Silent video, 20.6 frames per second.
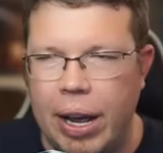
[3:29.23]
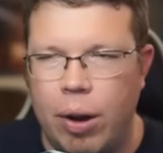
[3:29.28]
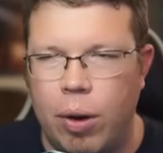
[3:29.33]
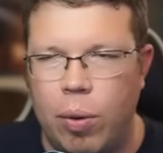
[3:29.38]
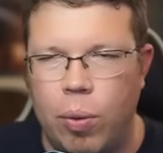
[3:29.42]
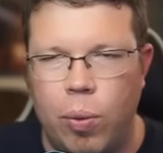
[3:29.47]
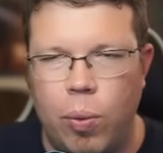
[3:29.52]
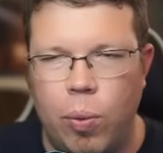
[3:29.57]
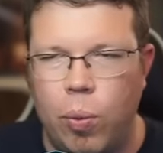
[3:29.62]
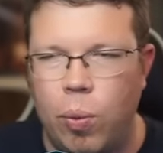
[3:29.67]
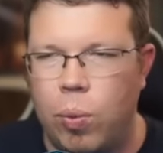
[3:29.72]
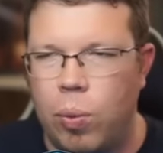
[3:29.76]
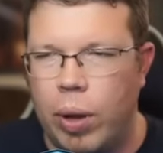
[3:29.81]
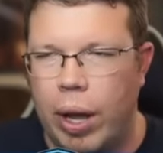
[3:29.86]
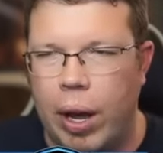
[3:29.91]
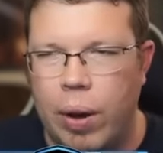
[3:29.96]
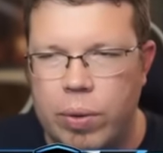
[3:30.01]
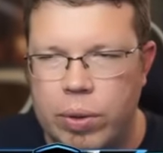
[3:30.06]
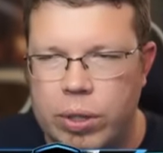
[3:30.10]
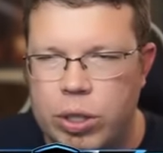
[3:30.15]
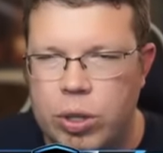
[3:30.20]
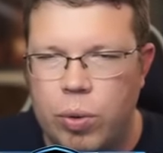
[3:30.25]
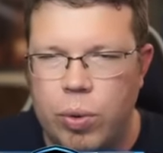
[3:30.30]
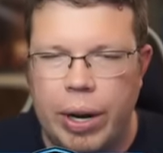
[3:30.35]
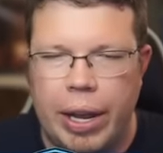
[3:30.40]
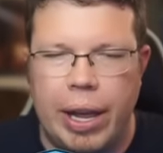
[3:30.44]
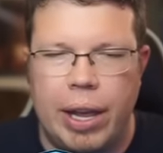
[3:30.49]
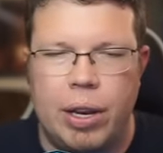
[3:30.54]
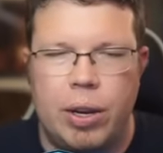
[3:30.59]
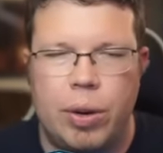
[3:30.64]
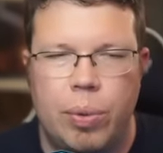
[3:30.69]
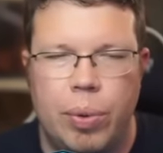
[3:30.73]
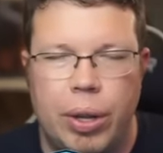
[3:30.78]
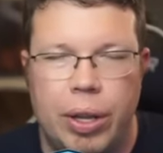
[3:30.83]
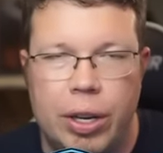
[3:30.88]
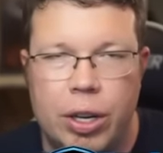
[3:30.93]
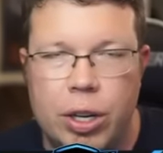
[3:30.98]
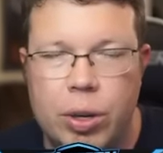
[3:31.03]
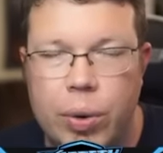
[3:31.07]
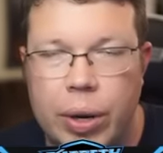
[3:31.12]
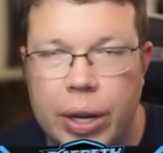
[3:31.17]
How soon can you
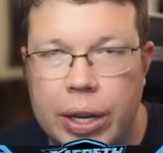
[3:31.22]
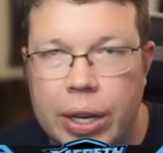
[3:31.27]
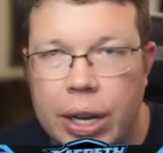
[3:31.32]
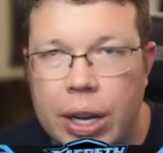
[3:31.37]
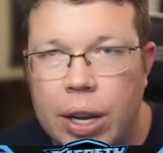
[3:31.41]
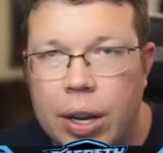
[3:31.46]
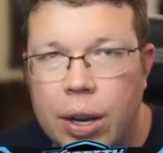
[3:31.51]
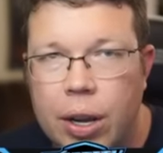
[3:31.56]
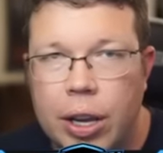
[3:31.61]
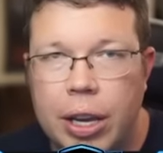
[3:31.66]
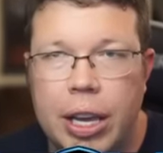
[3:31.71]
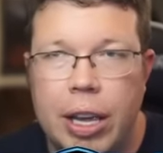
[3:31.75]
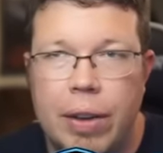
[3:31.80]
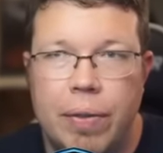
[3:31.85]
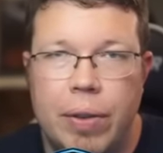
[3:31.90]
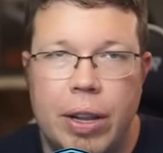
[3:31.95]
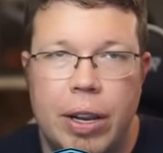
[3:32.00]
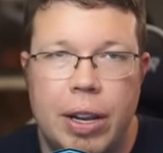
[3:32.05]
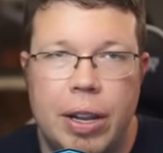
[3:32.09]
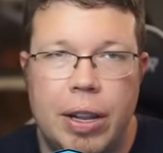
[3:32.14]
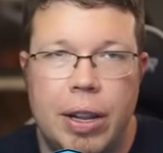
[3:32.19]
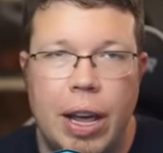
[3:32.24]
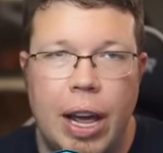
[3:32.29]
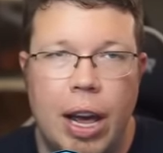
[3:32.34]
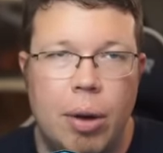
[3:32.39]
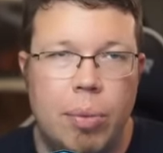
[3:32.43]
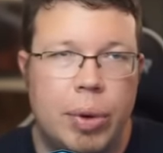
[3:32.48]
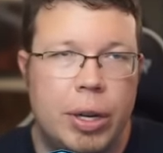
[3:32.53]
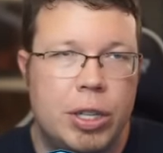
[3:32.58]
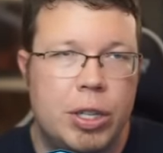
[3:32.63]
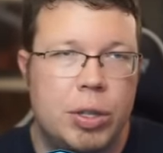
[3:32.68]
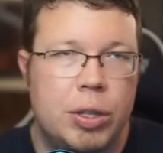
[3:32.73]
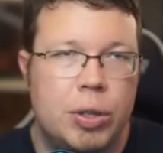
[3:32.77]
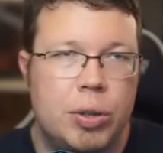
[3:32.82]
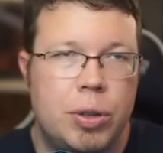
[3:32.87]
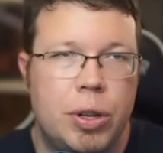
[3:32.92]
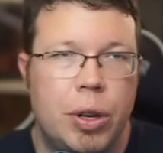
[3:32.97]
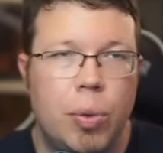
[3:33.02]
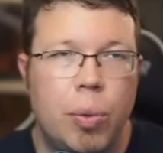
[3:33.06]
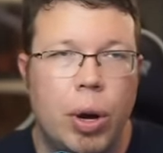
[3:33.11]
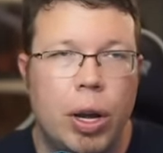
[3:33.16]
really do it, given how
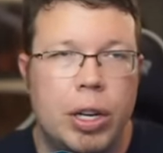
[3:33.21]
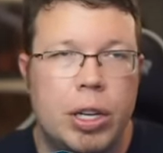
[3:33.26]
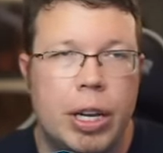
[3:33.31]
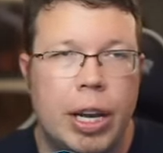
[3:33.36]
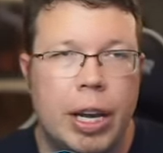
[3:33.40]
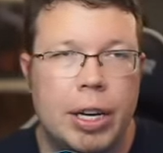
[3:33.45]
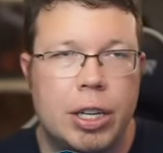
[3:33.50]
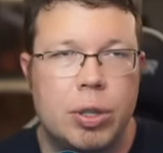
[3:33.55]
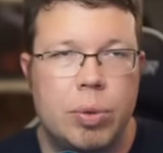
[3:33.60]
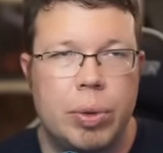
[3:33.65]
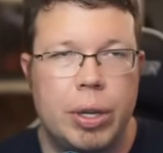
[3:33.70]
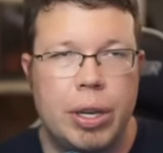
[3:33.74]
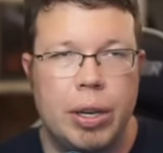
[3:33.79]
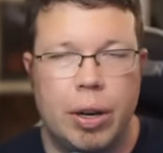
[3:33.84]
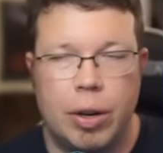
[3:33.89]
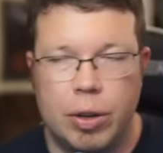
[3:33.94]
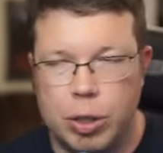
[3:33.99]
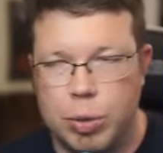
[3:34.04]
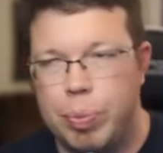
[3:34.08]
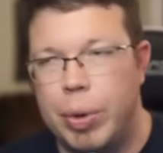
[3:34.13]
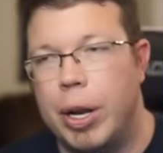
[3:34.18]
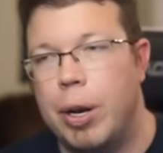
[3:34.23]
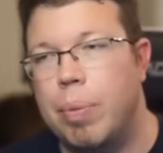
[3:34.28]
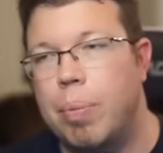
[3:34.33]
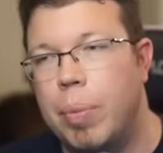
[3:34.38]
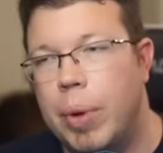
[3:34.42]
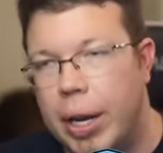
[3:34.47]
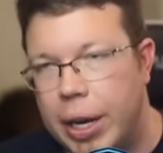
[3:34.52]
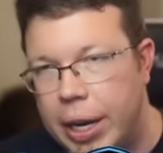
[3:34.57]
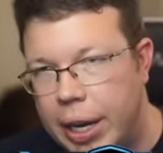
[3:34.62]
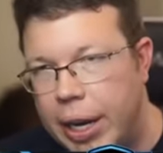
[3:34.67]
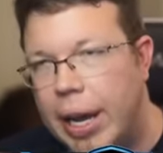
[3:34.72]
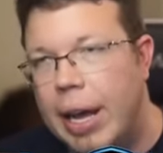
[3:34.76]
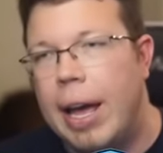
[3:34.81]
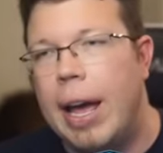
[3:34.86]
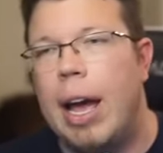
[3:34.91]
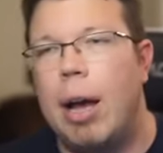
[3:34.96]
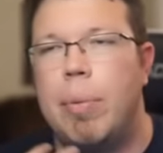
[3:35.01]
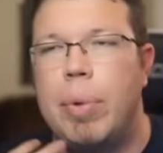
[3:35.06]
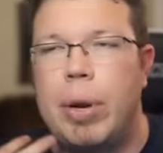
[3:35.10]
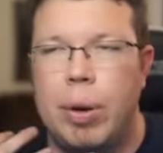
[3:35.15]
much you want to actually, you know, spend money,
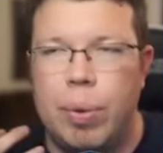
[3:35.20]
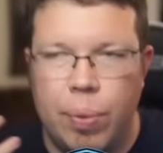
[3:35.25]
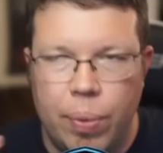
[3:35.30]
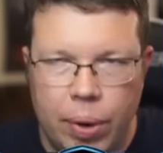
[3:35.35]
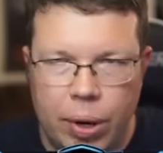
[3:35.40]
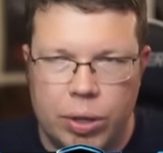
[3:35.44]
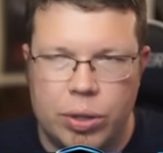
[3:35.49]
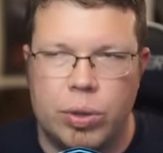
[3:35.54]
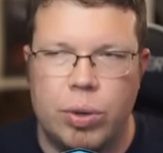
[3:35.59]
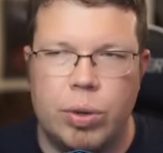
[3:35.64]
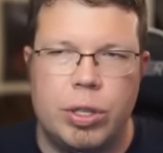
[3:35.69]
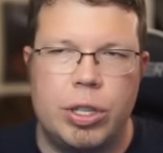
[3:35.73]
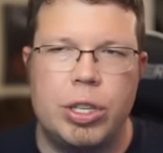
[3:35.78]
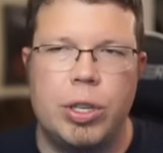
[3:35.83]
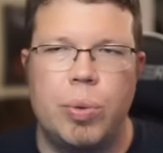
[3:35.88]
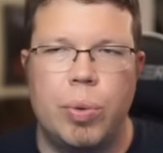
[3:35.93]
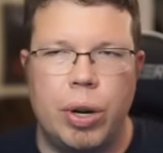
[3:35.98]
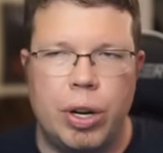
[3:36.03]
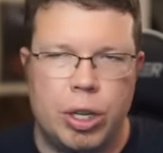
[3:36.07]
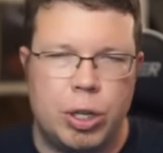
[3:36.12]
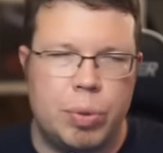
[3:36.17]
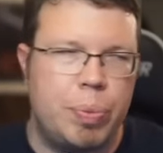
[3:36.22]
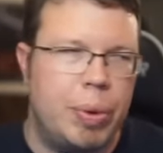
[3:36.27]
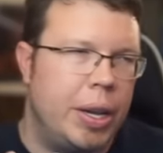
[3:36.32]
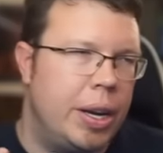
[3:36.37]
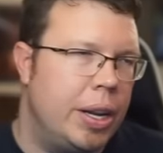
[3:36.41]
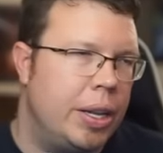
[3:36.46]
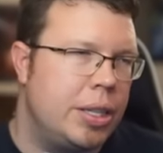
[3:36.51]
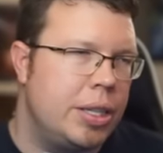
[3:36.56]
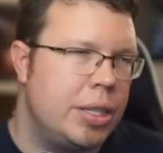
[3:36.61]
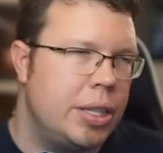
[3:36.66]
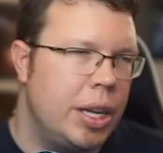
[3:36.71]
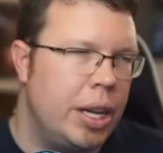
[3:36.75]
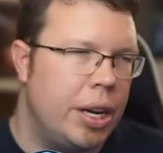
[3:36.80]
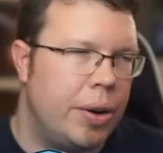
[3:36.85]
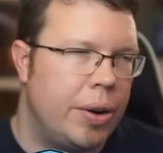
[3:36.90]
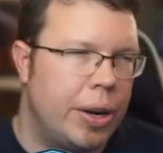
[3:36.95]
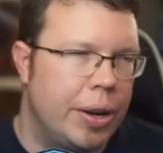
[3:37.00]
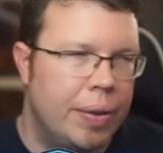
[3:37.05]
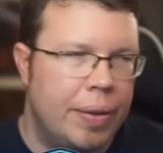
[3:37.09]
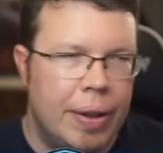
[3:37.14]
how many resources you want to spend,
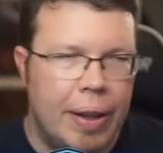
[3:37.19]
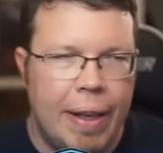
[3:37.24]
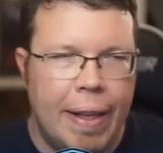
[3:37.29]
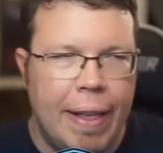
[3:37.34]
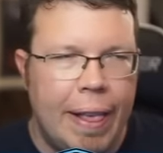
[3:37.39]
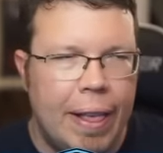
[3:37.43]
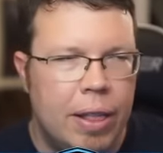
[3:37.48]
etc.